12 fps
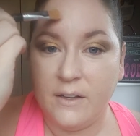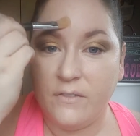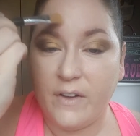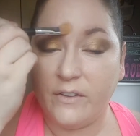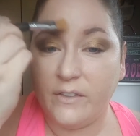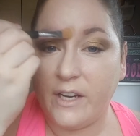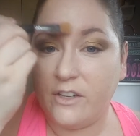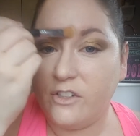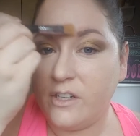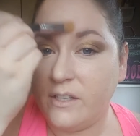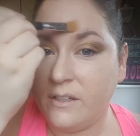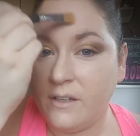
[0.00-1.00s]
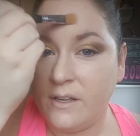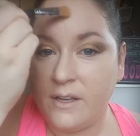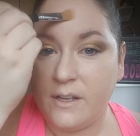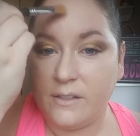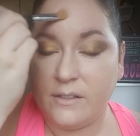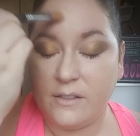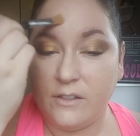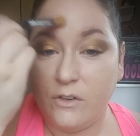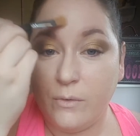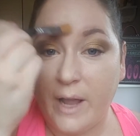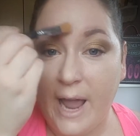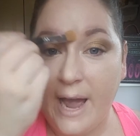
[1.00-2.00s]
foundation. So
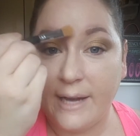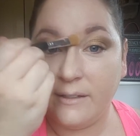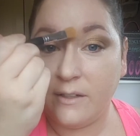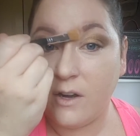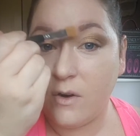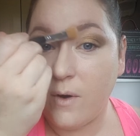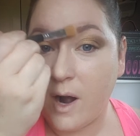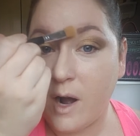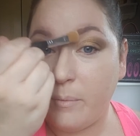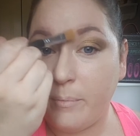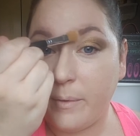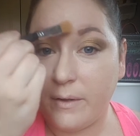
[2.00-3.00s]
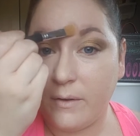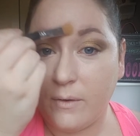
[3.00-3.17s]
you can go up